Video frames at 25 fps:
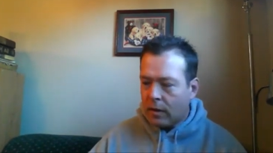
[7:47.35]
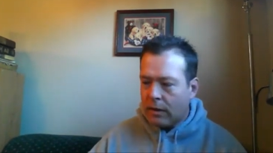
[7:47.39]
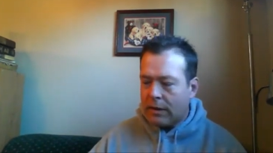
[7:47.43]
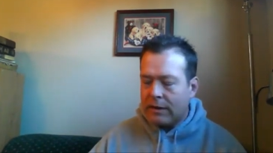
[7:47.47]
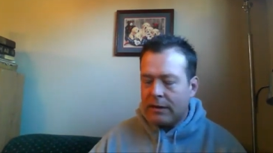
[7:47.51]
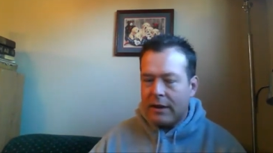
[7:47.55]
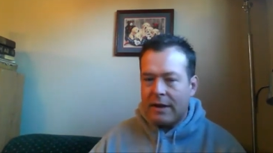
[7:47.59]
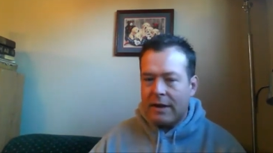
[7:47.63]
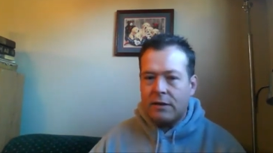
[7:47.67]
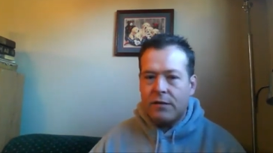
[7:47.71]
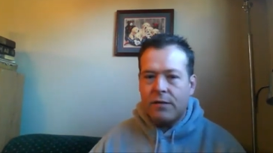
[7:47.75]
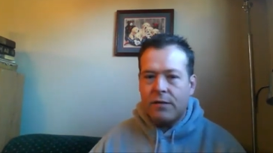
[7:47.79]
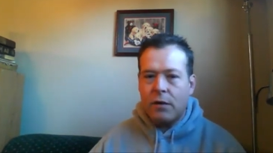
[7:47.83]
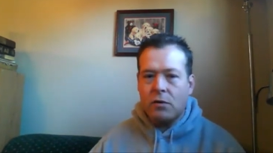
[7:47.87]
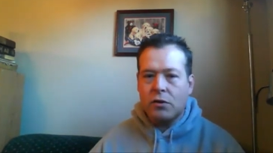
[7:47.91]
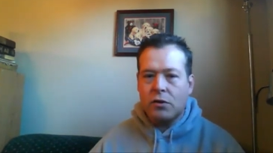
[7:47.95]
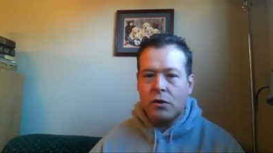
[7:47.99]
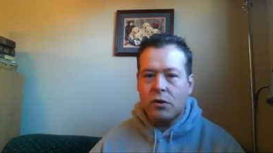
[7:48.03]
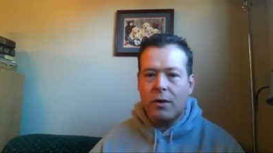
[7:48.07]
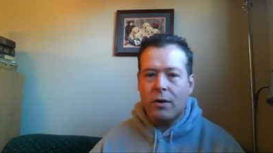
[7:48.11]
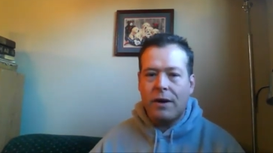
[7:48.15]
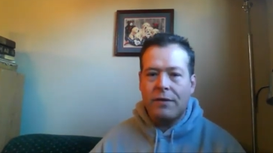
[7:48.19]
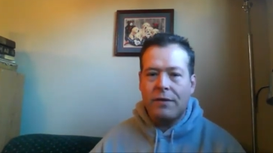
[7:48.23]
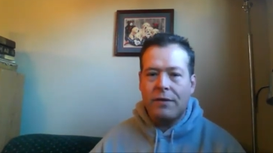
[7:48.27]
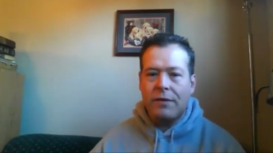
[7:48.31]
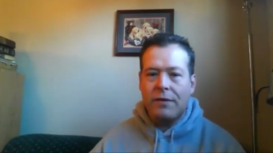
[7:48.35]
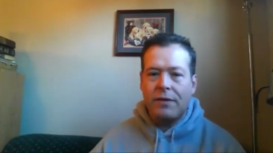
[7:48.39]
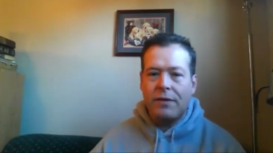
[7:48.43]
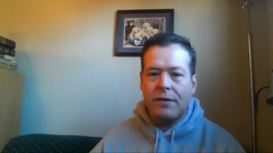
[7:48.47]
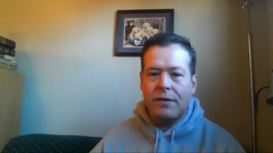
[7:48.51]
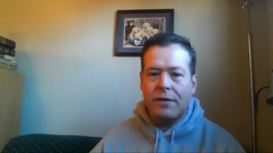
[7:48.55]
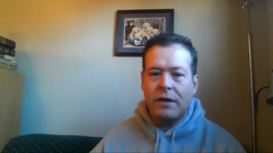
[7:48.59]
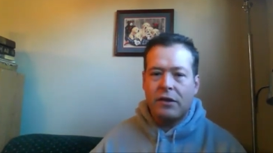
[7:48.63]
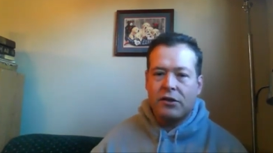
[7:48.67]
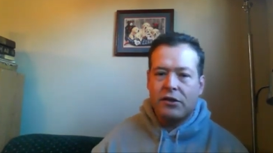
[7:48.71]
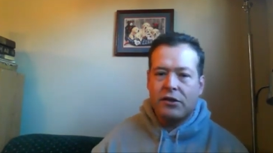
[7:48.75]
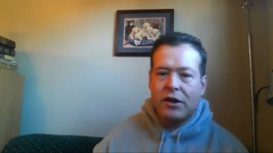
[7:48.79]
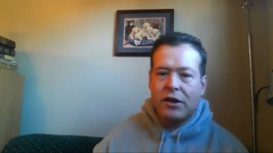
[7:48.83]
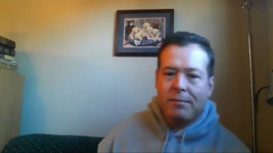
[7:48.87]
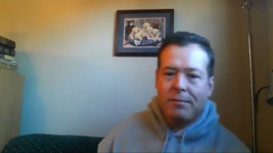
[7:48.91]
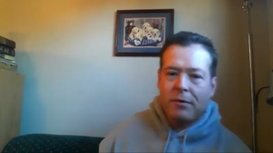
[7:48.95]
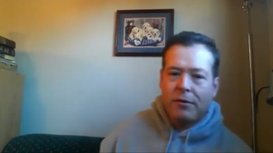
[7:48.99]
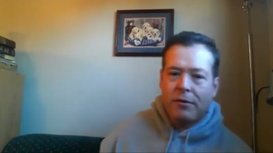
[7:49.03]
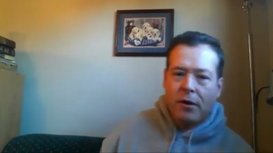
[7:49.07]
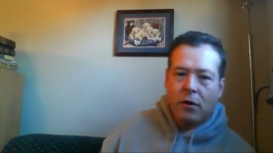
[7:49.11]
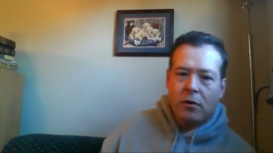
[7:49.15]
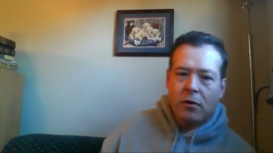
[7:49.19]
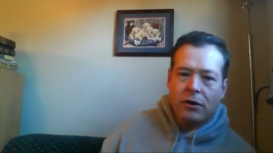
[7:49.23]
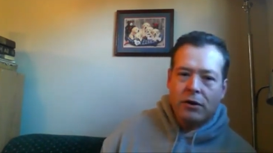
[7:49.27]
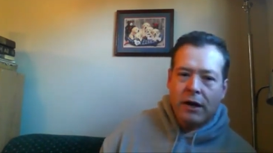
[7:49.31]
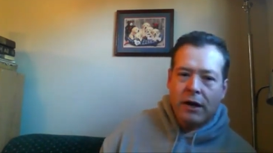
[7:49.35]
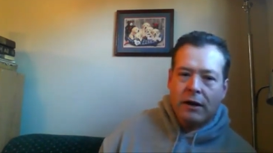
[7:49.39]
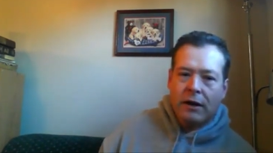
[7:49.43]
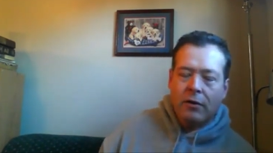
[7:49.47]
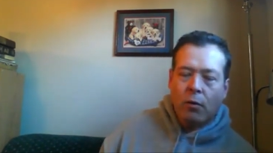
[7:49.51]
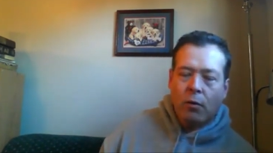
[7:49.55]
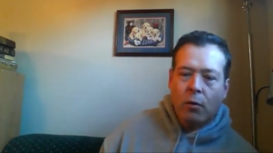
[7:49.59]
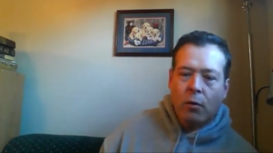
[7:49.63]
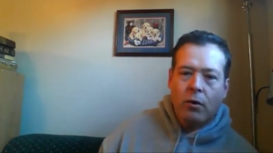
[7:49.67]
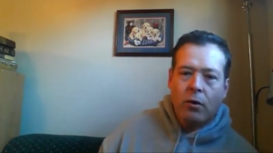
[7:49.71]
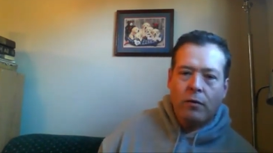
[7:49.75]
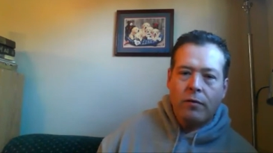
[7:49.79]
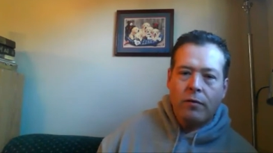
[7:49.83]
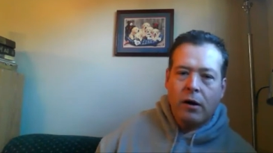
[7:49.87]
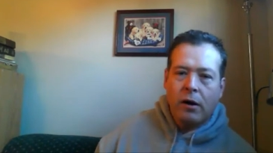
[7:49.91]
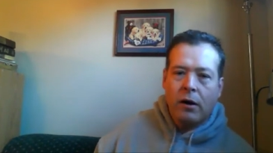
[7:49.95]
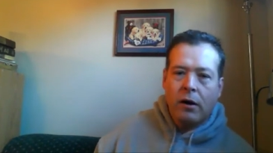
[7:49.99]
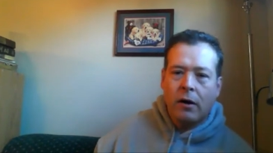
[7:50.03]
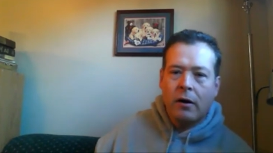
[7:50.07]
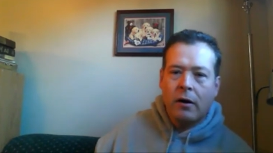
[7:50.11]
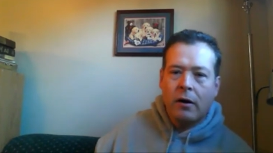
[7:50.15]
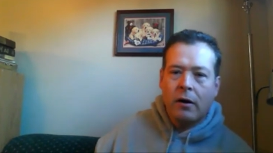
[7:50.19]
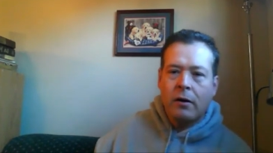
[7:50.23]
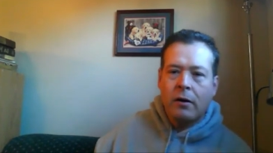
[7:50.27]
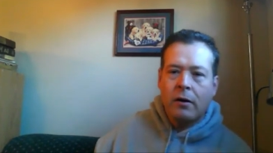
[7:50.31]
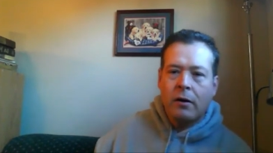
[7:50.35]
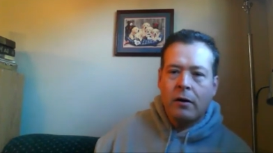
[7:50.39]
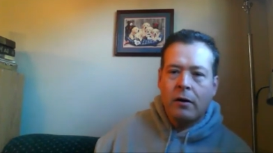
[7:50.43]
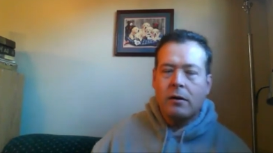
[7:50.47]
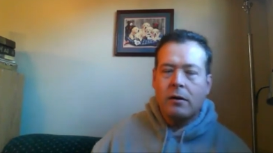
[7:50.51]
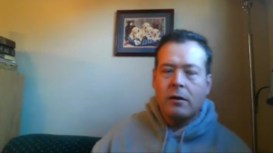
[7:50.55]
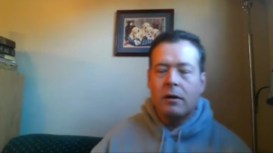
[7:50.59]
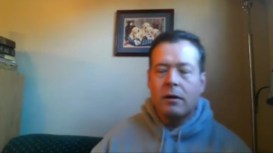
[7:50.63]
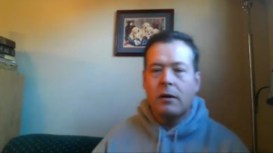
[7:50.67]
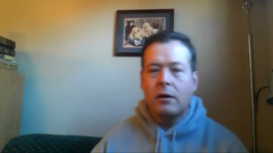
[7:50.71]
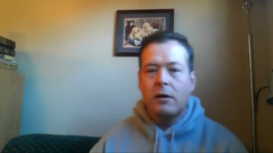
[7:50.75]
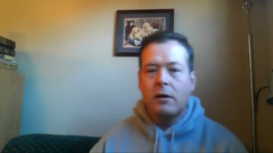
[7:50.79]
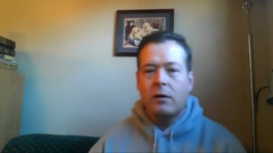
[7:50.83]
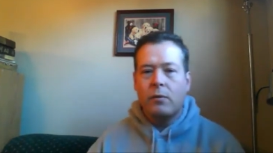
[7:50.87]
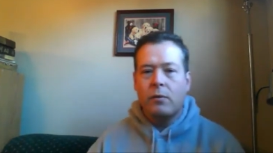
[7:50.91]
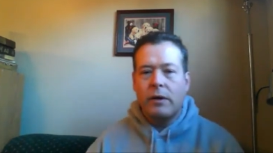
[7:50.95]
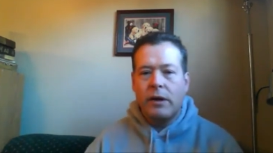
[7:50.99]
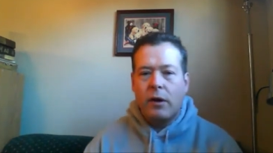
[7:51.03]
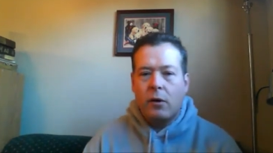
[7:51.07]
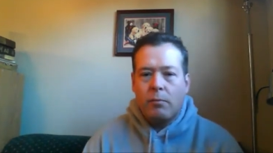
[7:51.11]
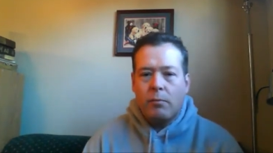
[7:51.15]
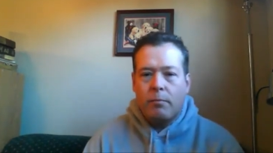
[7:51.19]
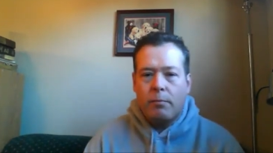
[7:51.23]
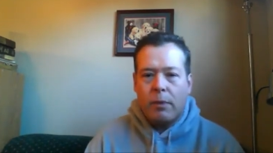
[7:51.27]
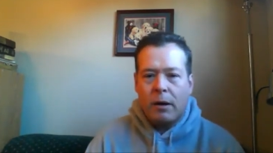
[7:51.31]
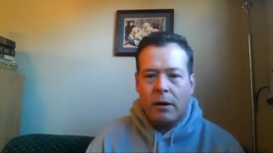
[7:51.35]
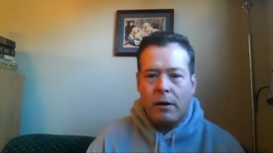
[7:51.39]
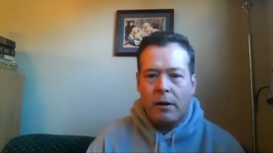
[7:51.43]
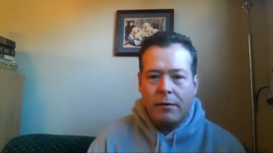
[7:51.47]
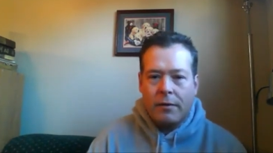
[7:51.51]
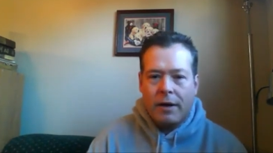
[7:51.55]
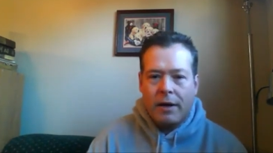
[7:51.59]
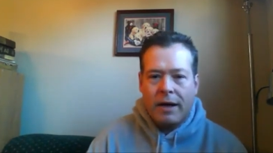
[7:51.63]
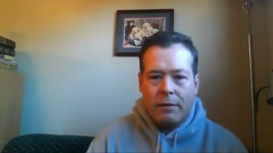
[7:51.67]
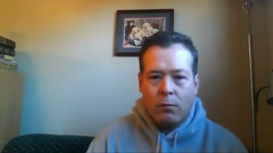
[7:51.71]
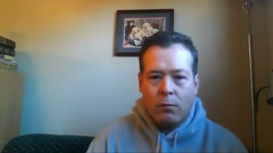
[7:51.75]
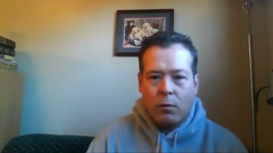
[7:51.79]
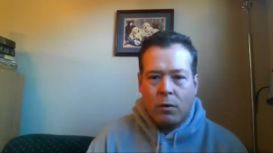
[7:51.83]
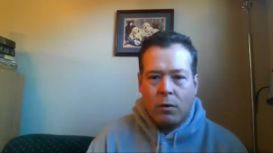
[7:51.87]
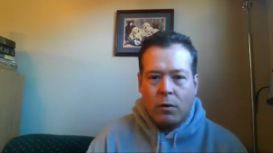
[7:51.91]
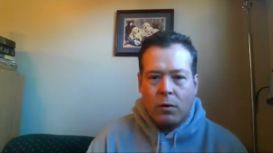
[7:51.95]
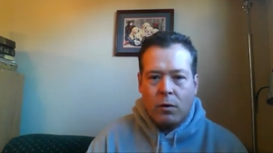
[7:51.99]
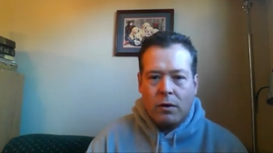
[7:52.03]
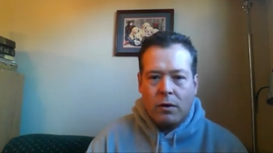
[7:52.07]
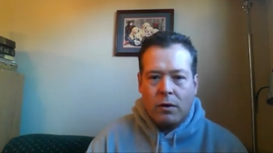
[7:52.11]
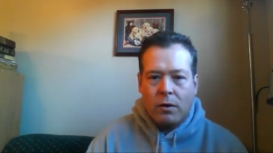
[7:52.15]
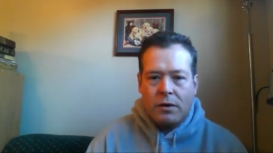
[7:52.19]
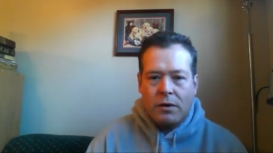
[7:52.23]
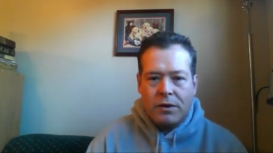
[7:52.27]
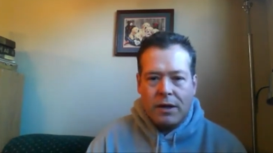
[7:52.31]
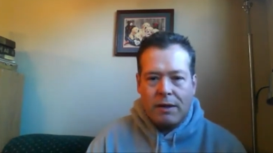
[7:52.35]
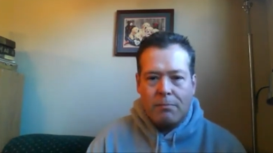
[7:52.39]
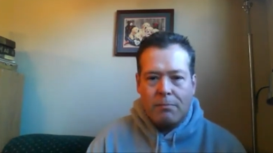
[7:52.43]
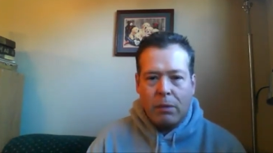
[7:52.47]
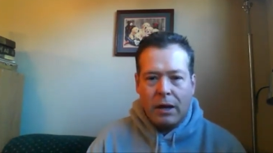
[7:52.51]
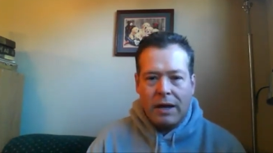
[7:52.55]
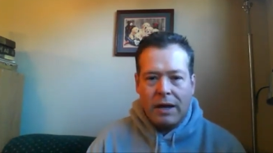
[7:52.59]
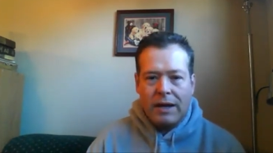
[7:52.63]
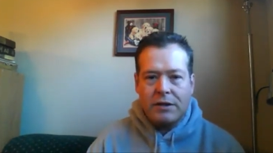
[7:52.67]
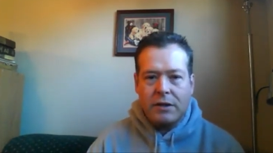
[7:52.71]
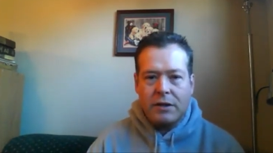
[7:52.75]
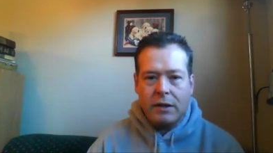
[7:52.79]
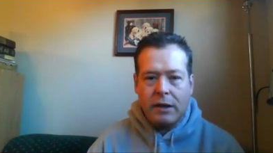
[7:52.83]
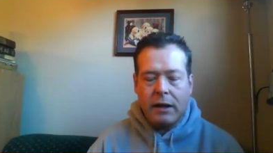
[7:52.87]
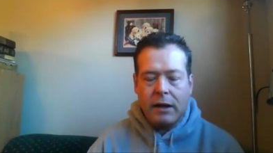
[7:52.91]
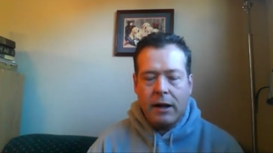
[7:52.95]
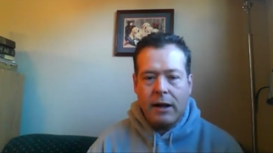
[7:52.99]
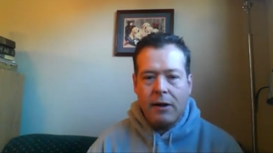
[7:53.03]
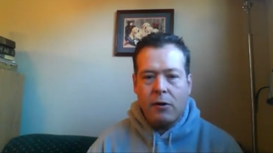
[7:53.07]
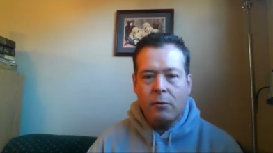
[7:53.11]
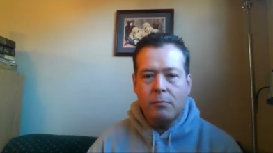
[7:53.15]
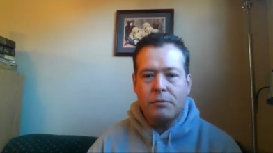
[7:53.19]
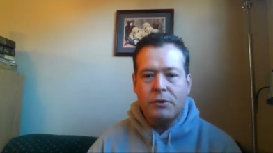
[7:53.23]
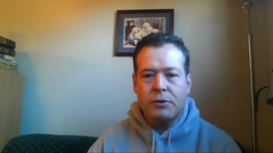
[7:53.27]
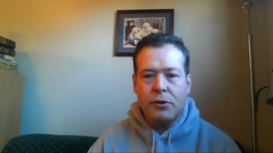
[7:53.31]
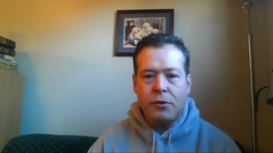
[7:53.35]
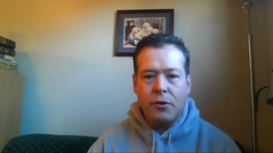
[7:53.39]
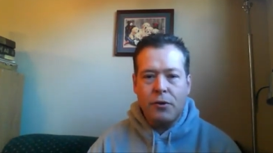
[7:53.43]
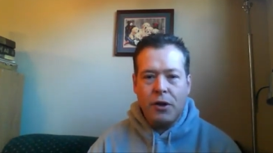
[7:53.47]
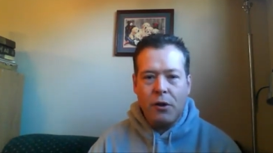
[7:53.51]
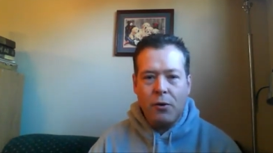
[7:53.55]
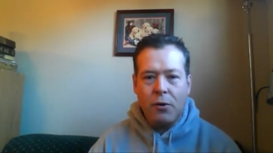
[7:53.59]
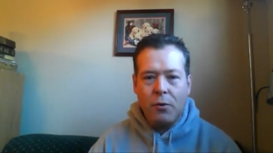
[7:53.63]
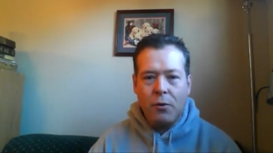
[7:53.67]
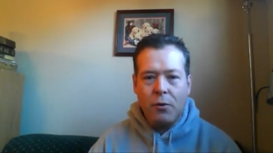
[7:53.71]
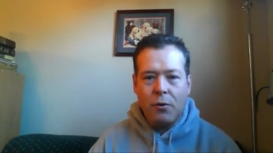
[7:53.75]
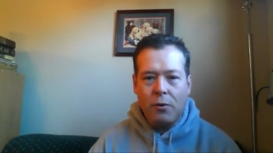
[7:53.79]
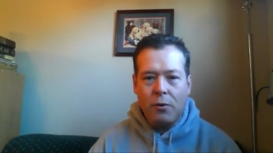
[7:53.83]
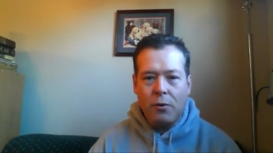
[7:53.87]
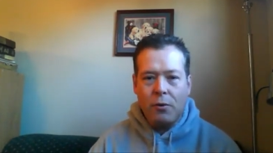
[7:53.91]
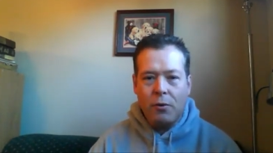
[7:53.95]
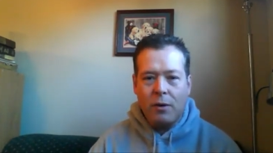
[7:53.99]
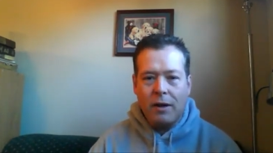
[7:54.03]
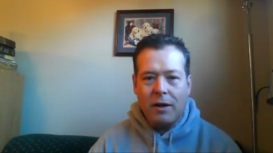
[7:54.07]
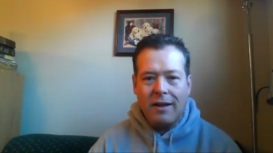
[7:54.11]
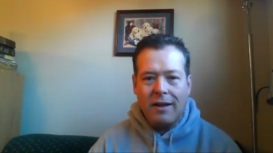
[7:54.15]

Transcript: And that's one Corinthians chapter 13 in the Word of God. We hope uh, that was a blessing and a help to you.